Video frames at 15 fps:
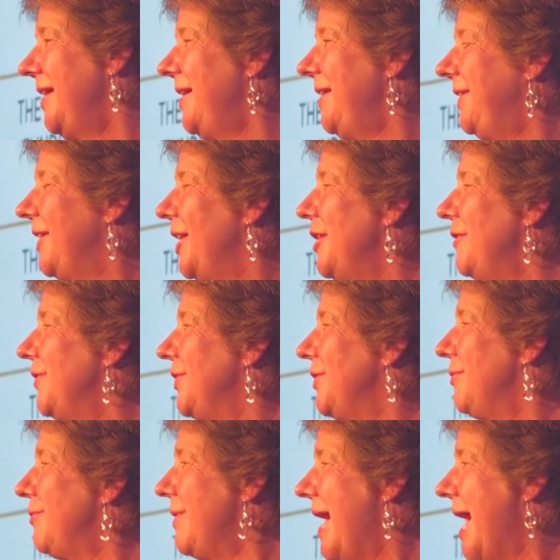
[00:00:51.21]
is over
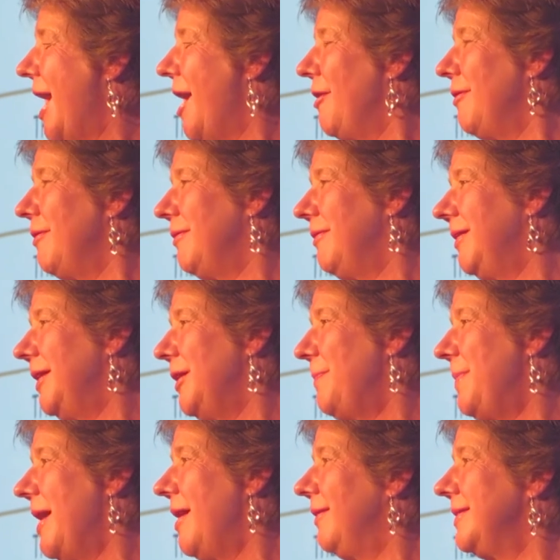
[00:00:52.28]
the row
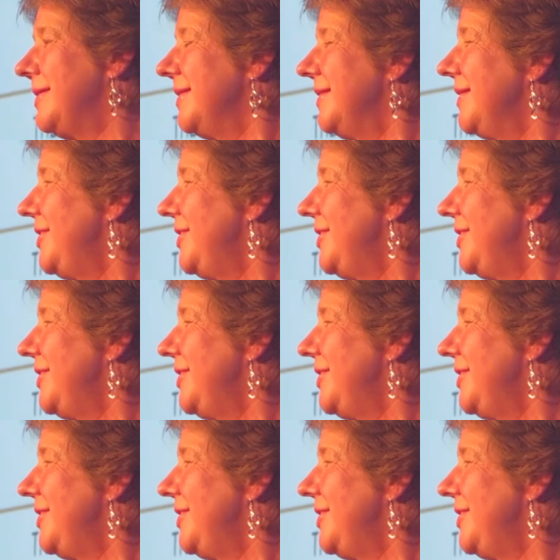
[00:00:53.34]
about